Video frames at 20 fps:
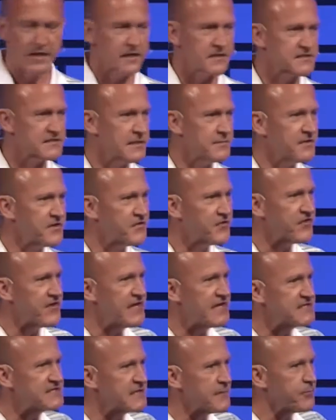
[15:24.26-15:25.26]
some of the
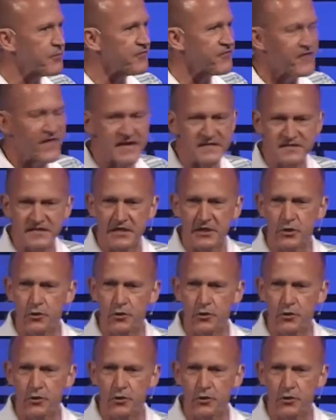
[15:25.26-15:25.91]
things that professing